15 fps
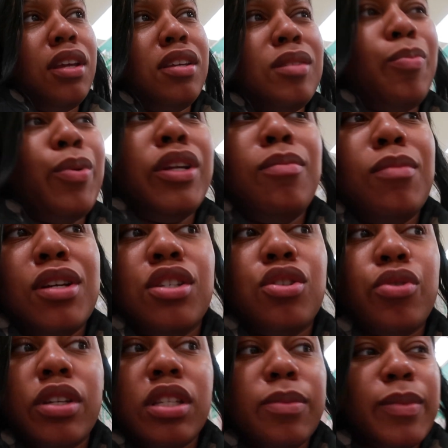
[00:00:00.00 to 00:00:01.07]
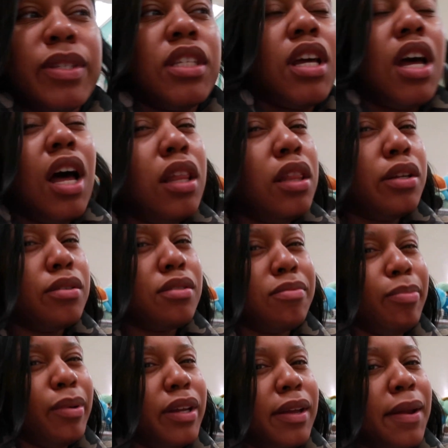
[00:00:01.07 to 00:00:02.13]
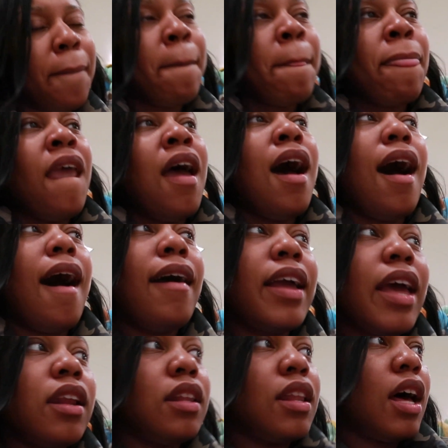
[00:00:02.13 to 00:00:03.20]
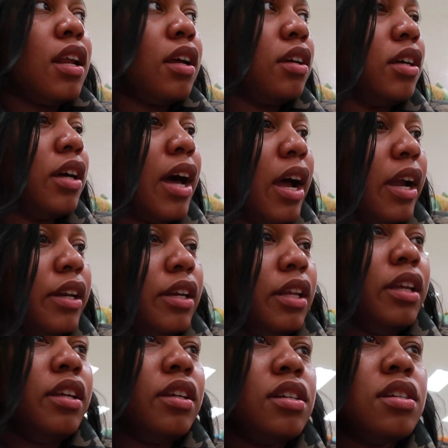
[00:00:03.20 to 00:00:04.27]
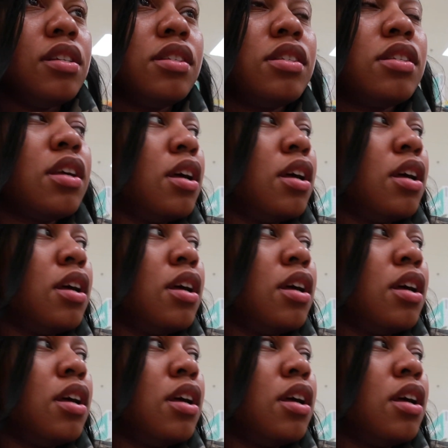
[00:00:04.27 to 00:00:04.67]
is pretty much christmas colors but i got a lot of good ideas